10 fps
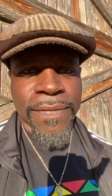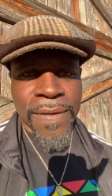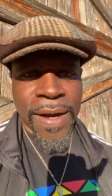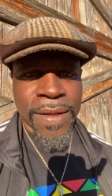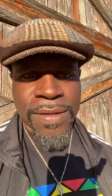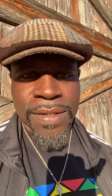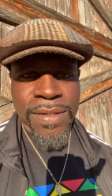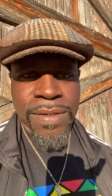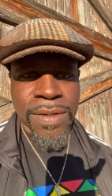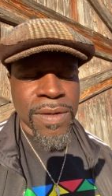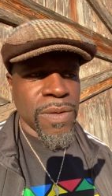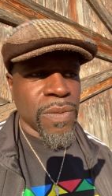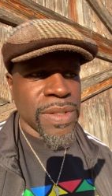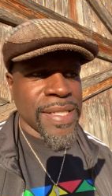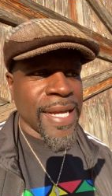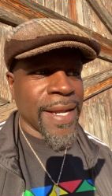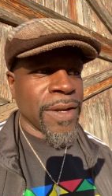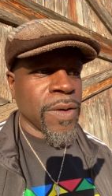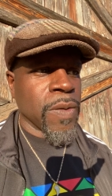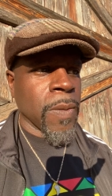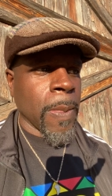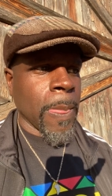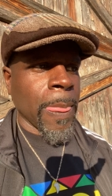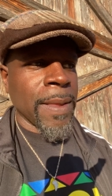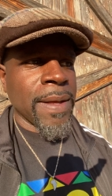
father's was not known,